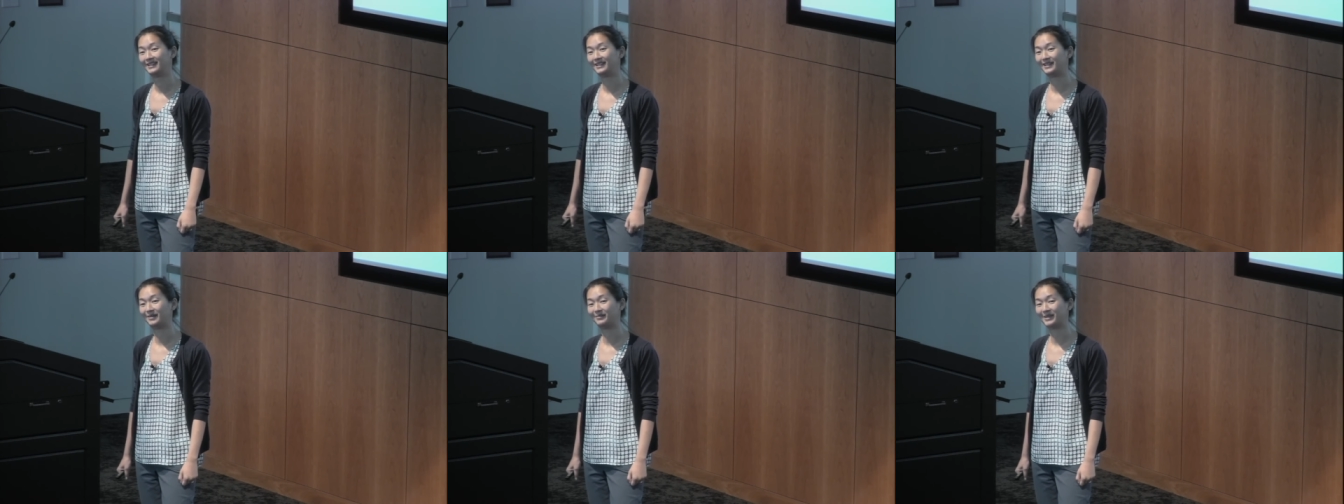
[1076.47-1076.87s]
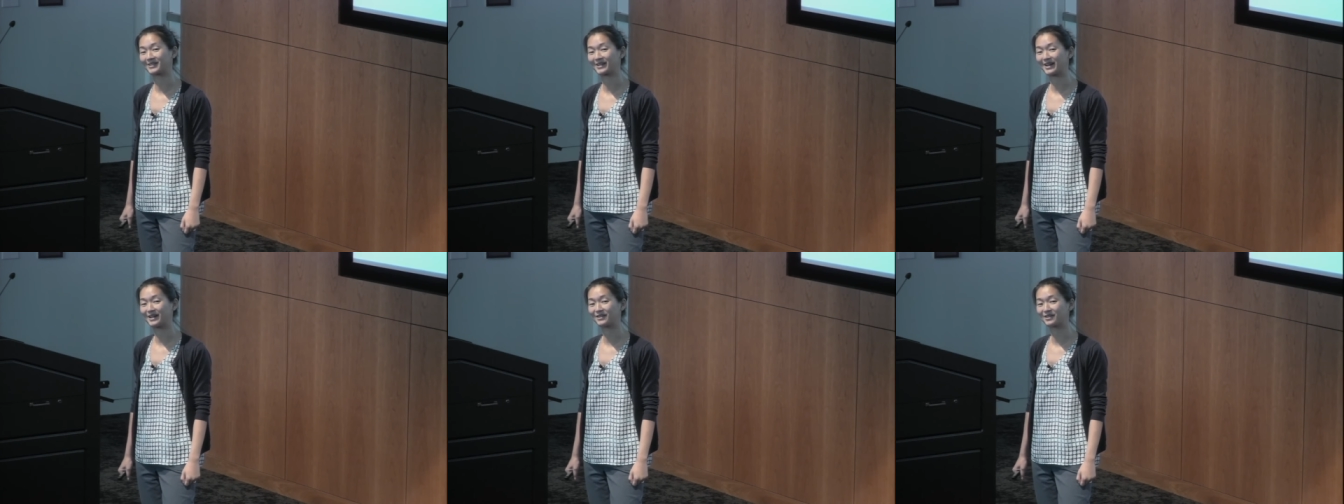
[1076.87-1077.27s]
Um, it's
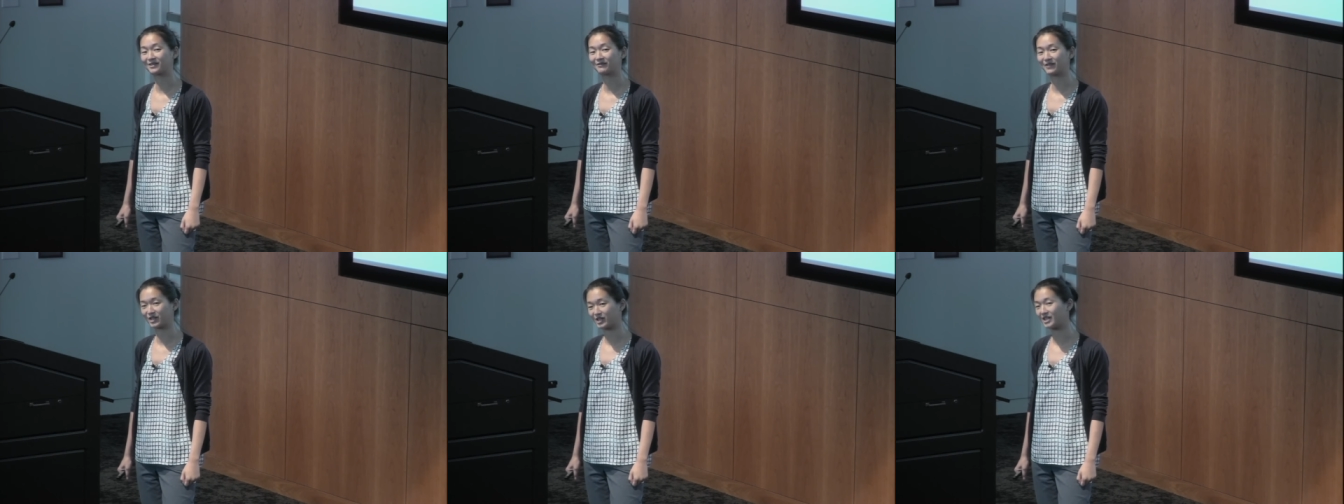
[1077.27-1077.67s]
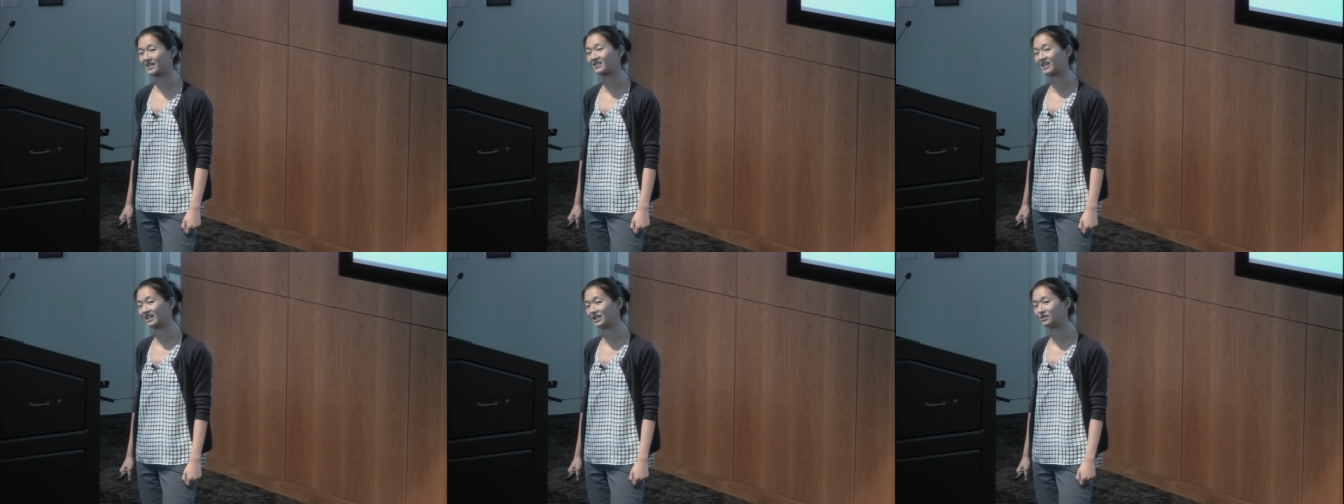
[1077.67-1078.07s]
either very
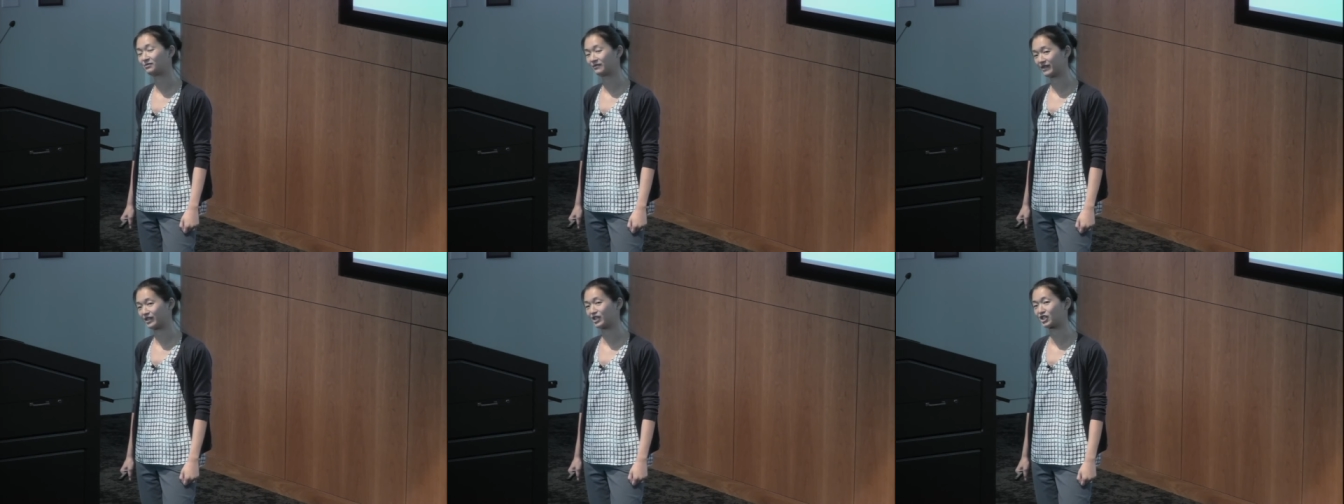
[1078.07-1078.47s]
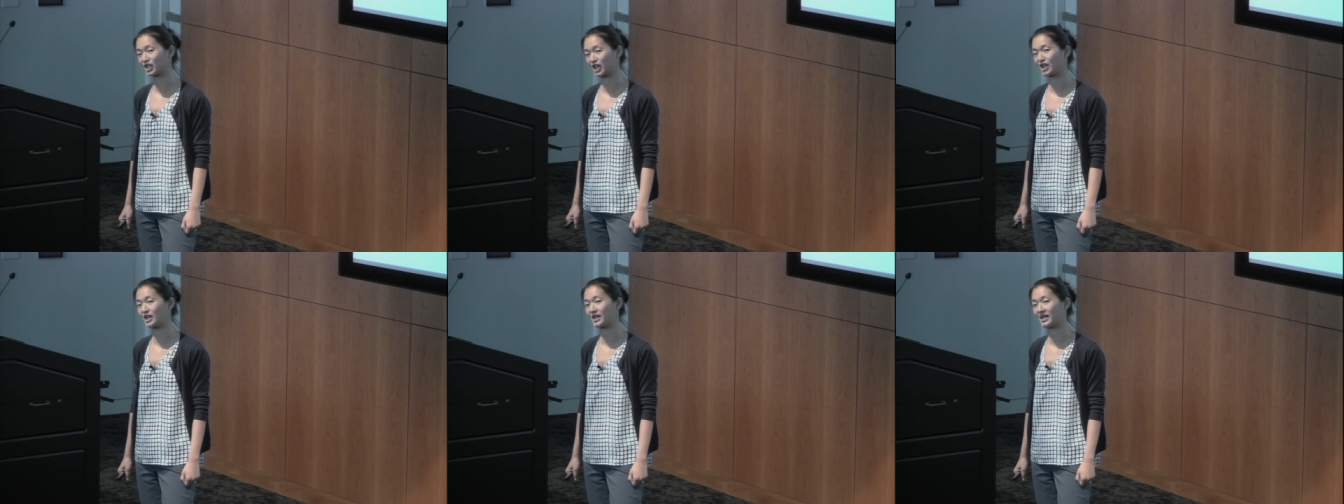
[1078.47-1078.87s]
exciting or very
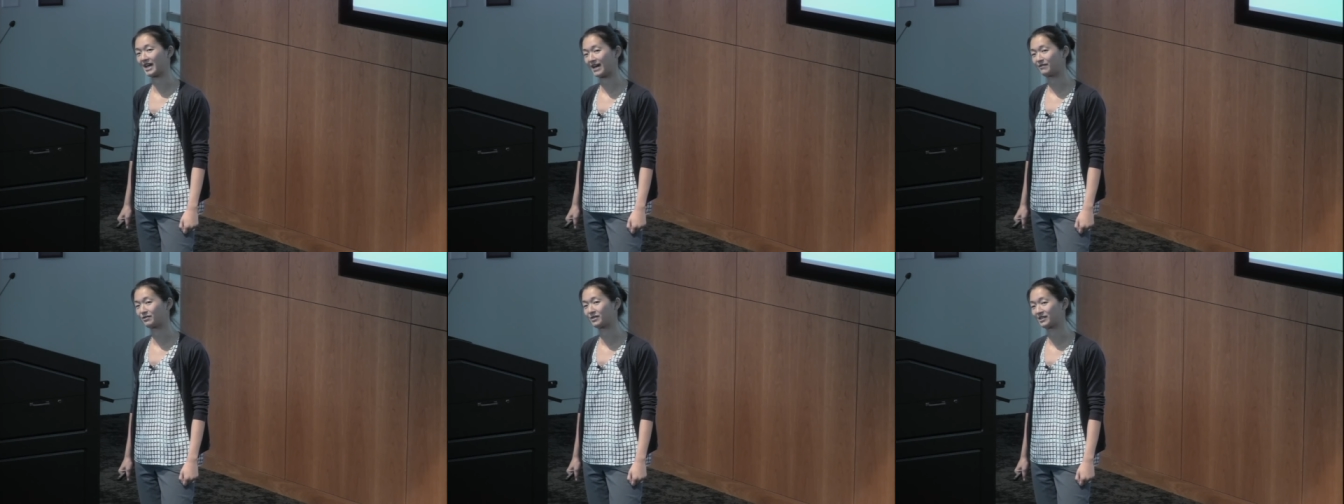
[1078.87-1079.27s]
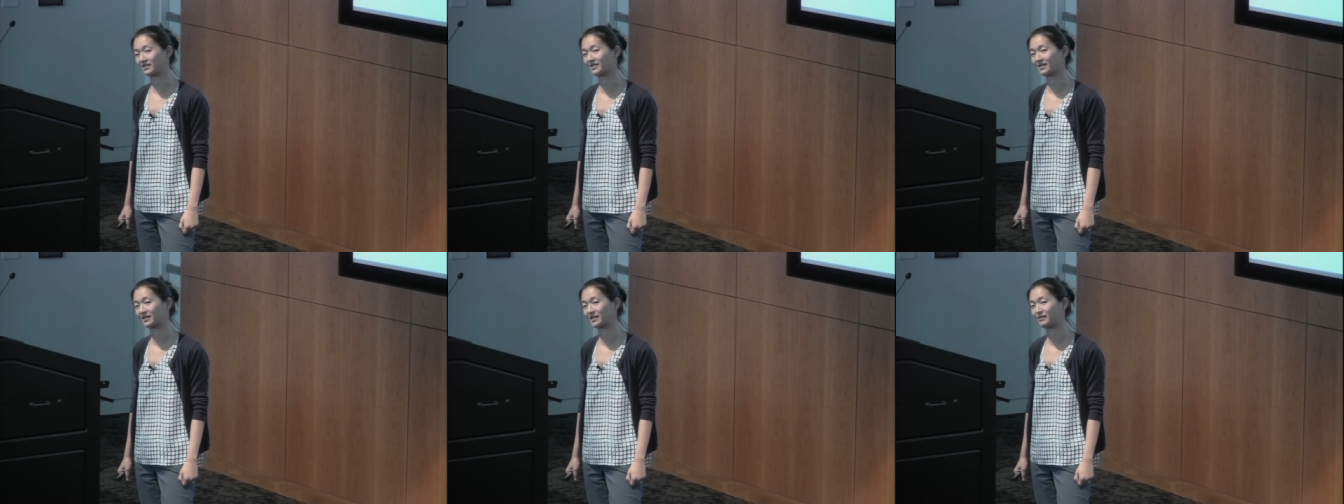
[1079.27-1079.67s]
scary. I haven't quite
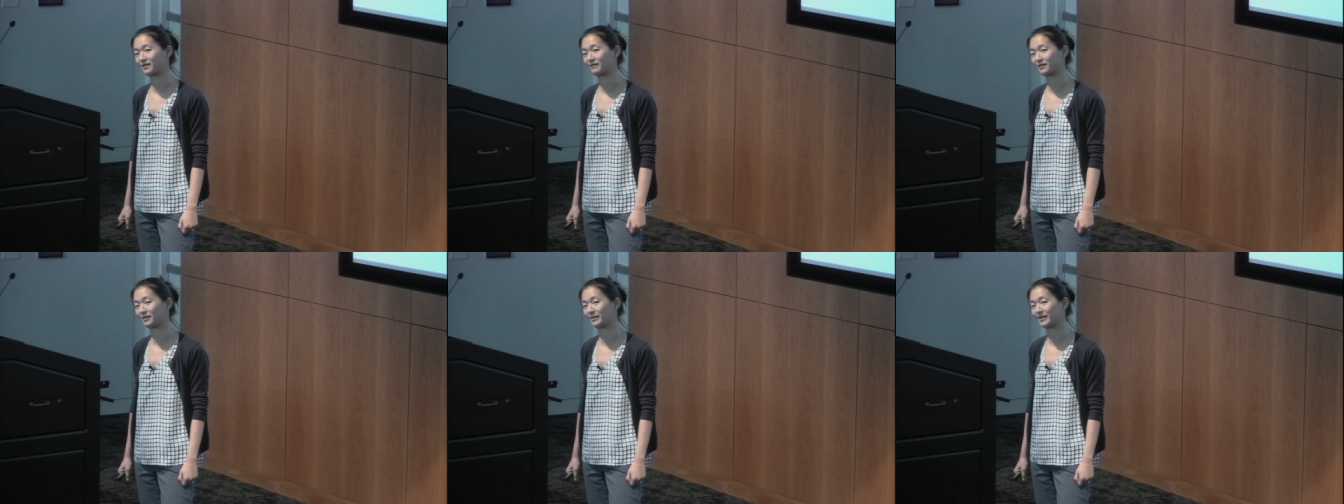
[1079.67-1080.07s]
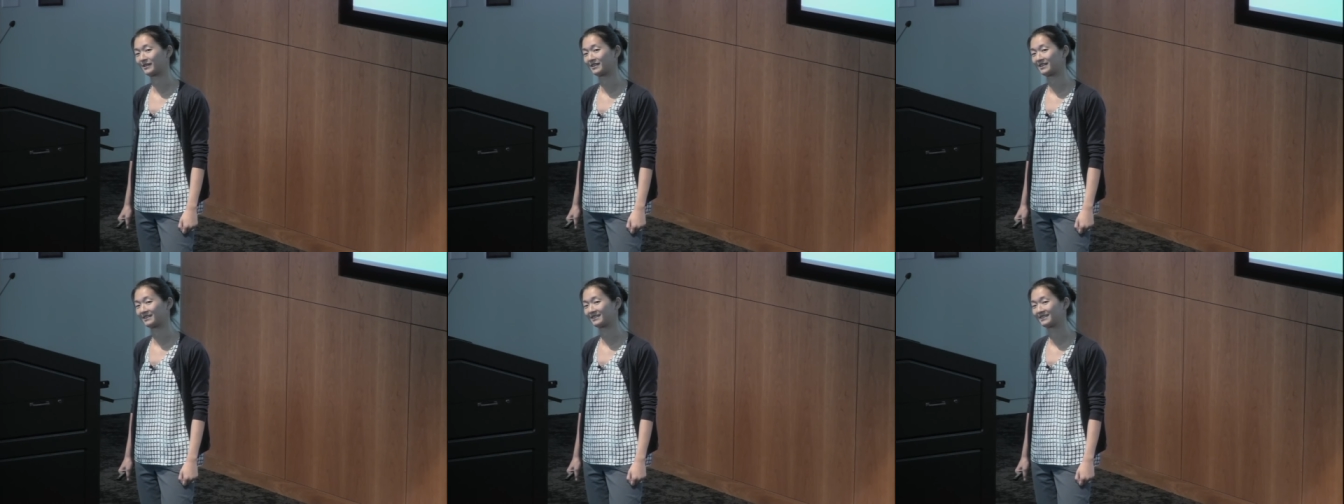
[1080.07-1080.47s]
decided how I feel about it
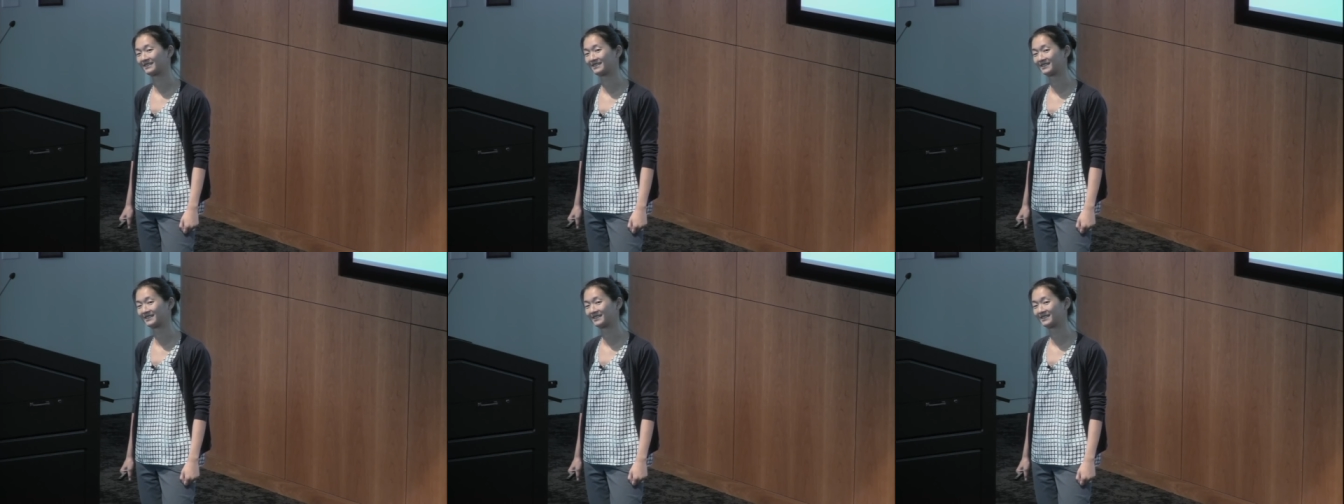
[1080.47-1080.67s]
yet.